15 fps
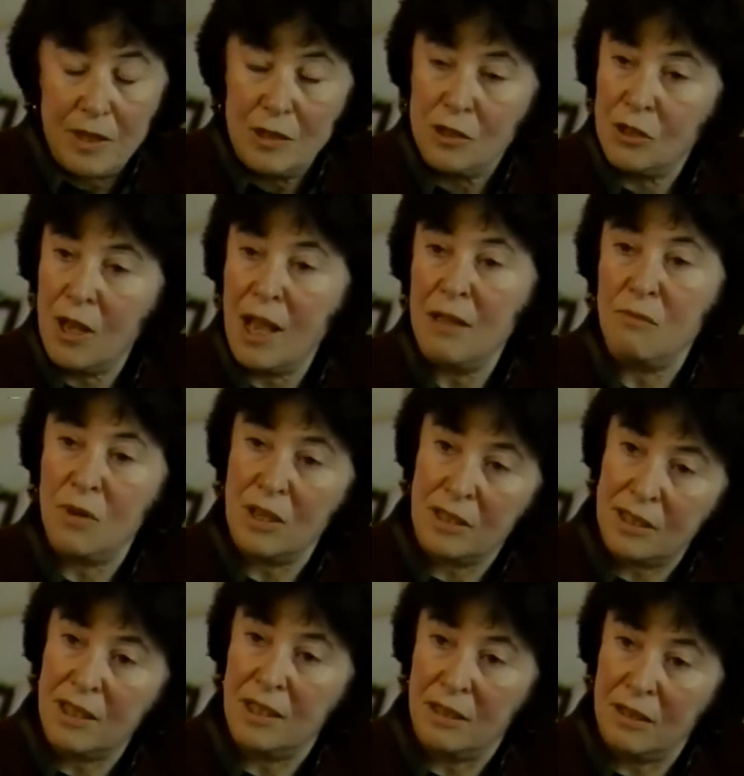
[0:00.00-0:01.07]
So I
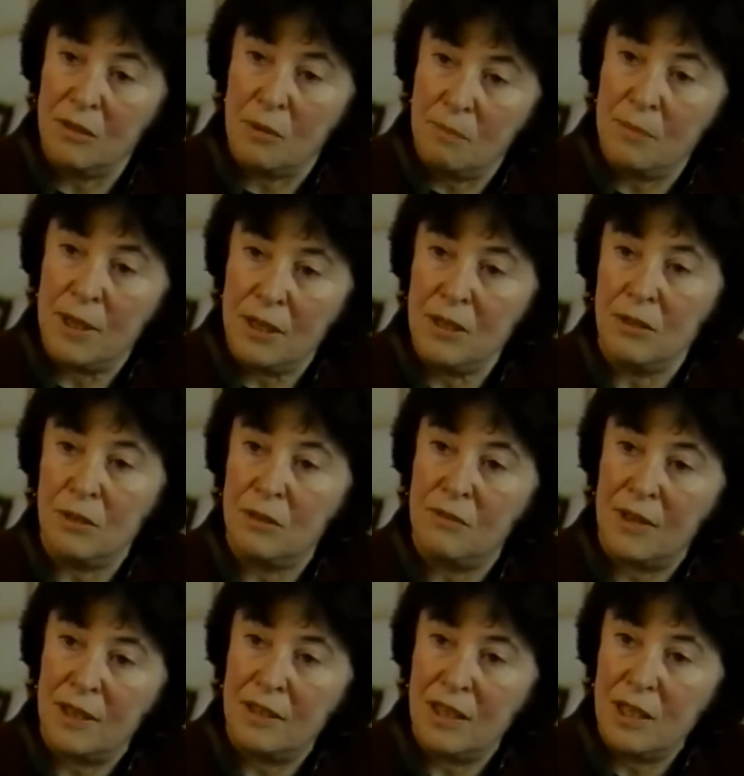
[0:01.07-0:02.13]
was in the
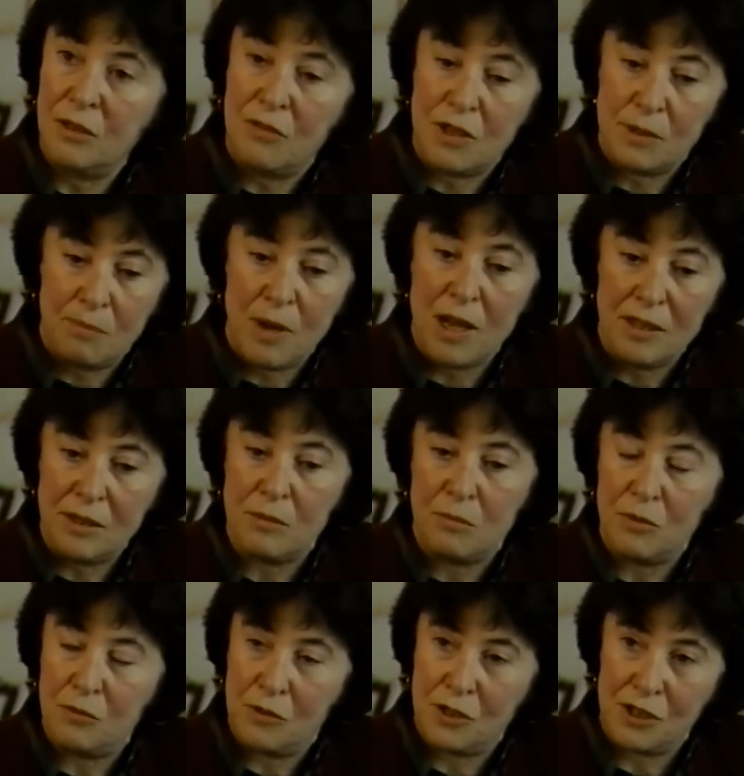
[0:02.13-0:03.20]
period when it was
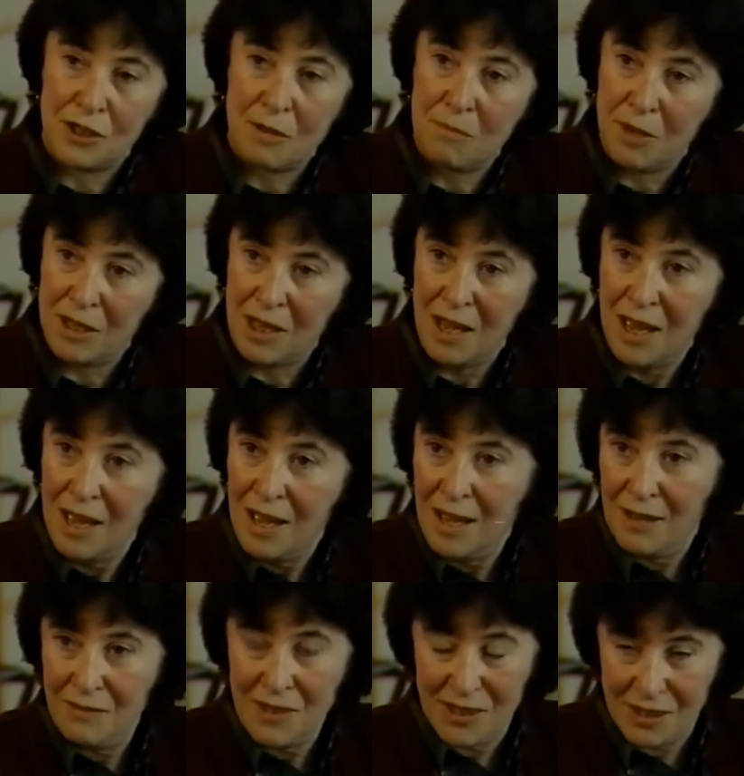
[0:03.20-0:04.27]
possible for somebody
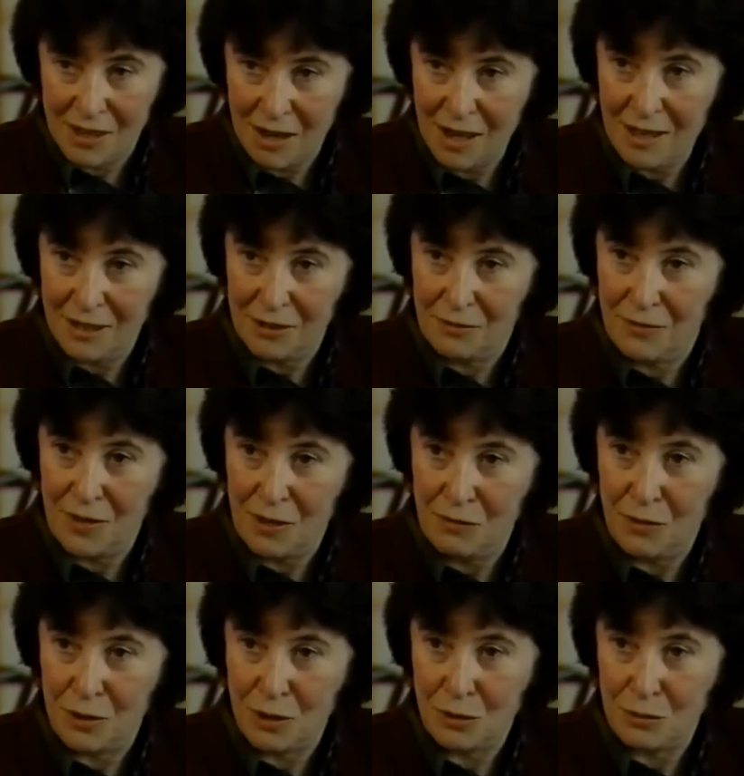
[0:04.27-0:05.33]
with scarlet
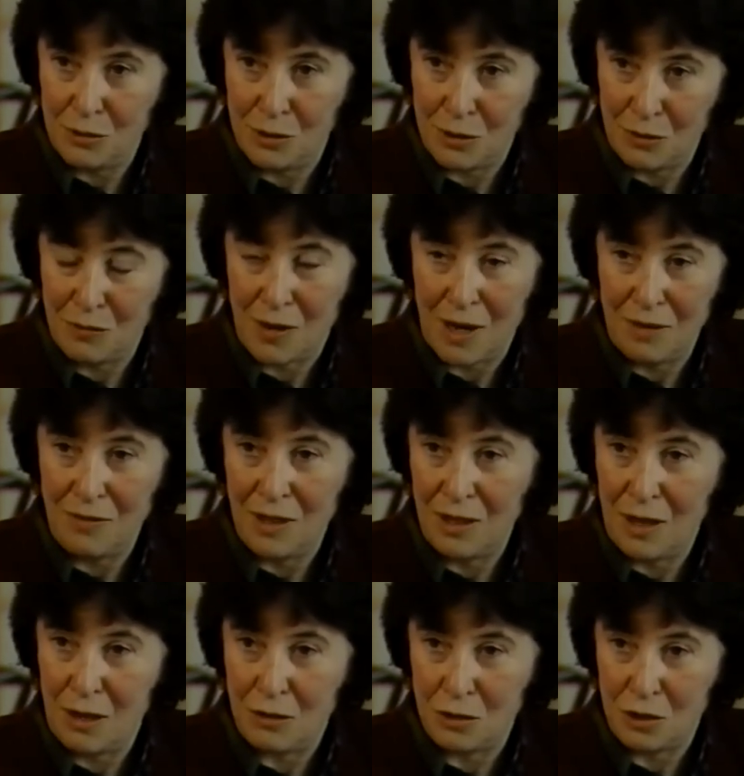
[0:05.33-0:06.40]
fever to survive
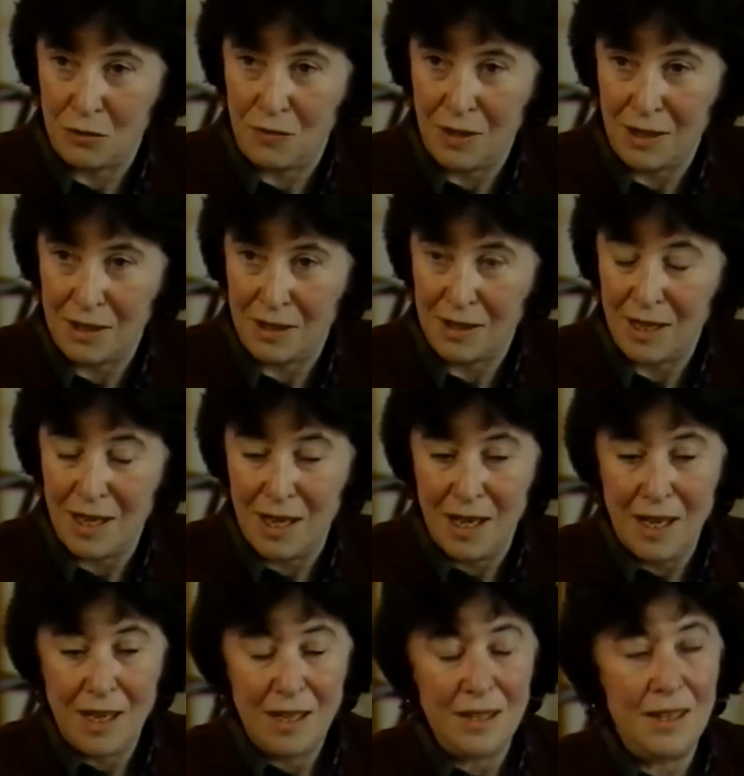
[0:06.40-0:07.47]
in Auschwitz.
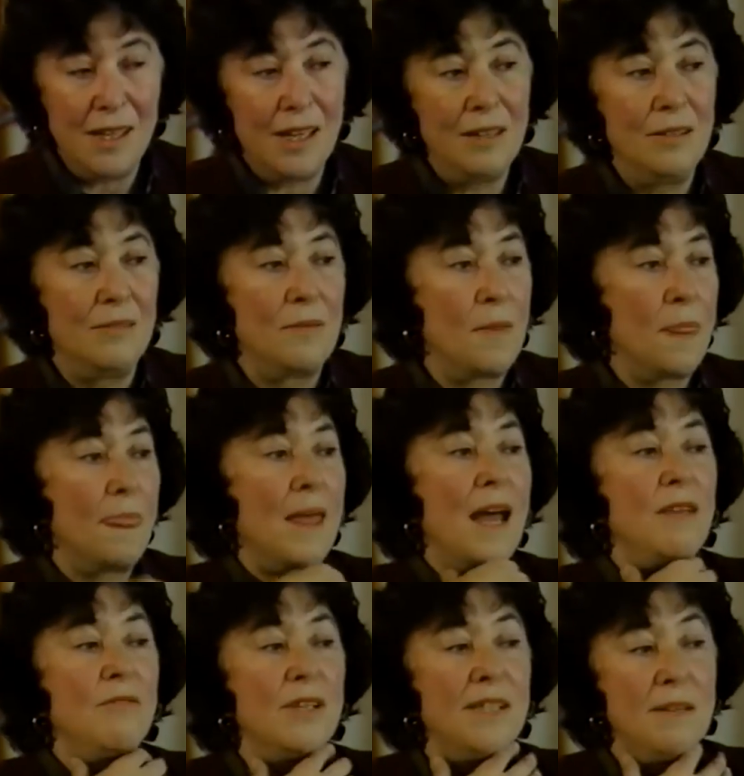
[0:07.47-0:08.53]
Then
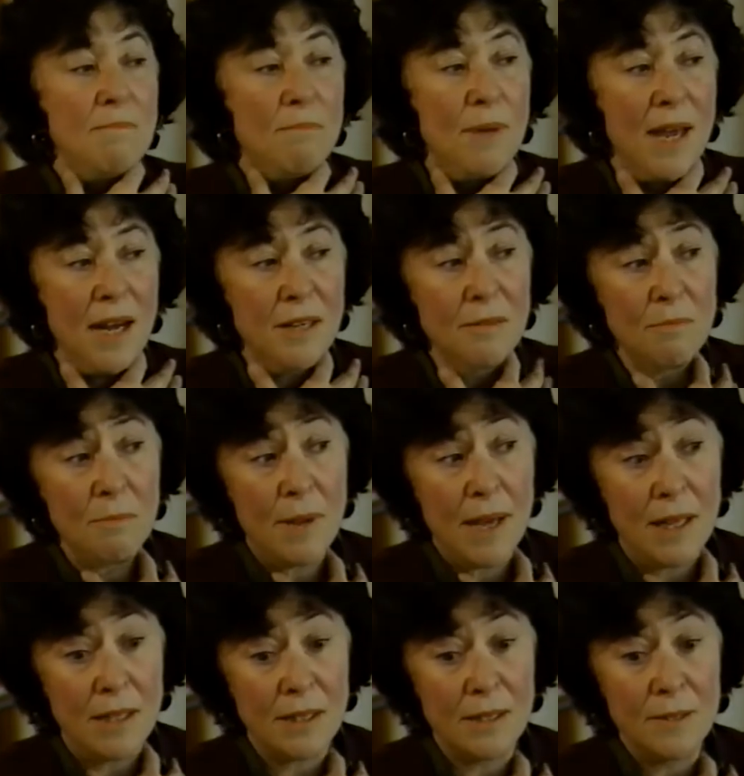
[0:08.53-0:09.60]
I was in
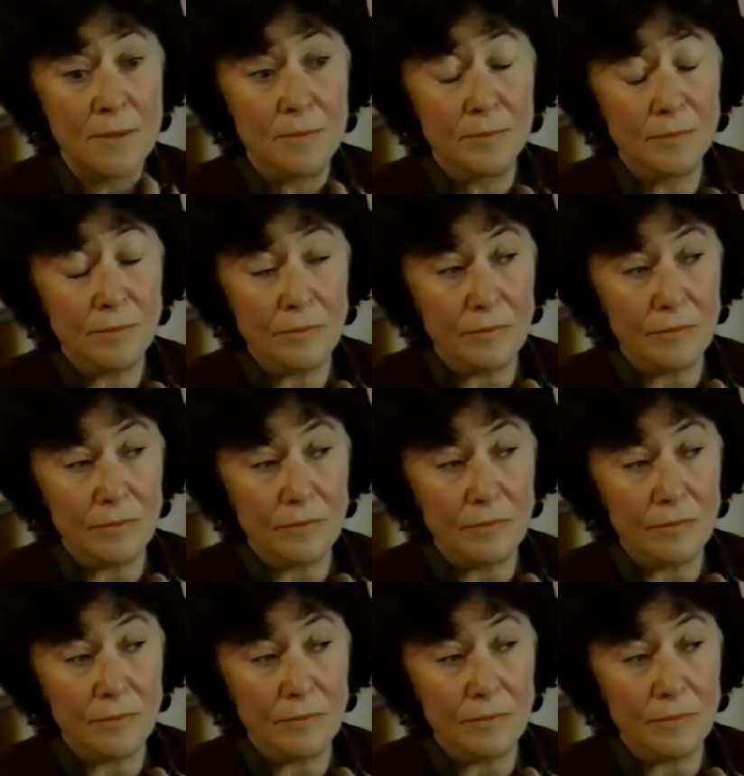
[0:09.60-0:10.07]
Bergen-Belsen